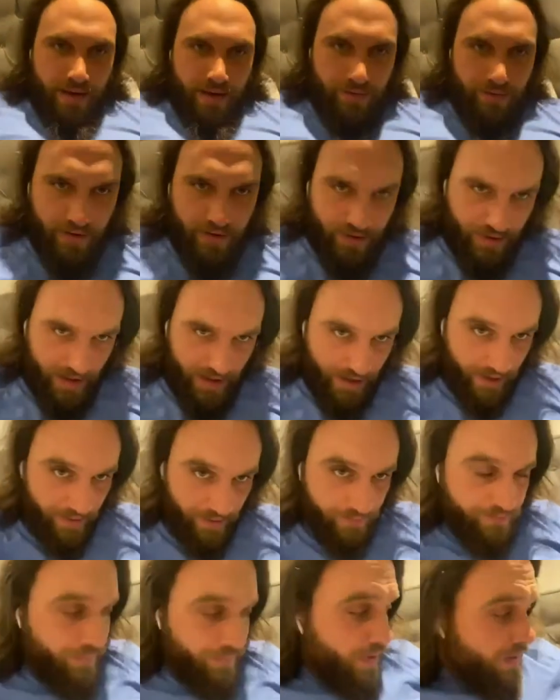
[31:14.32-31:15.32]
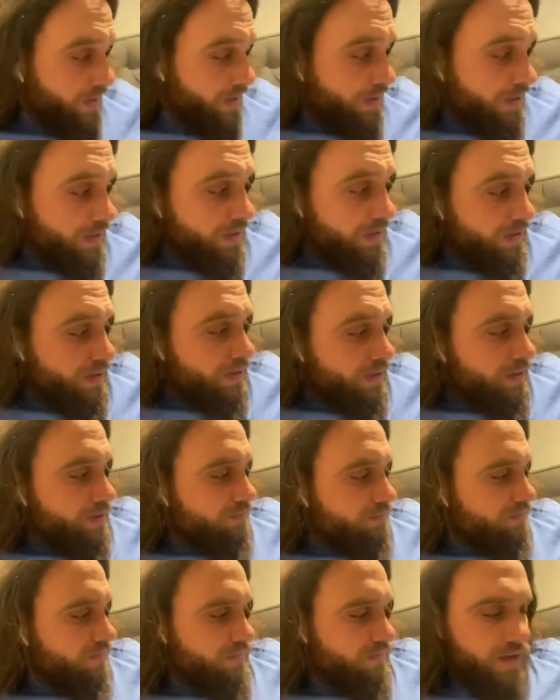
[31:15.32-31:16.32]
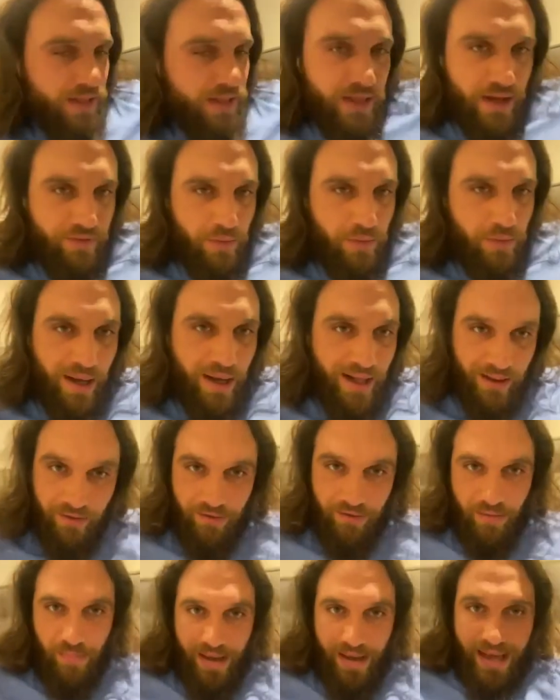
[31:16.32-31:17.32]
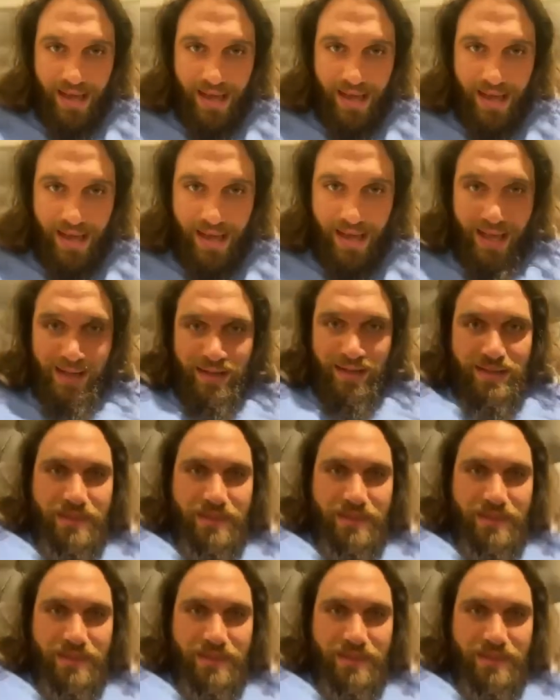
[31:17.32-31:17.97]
a thing. Well, they have a battle of the bands.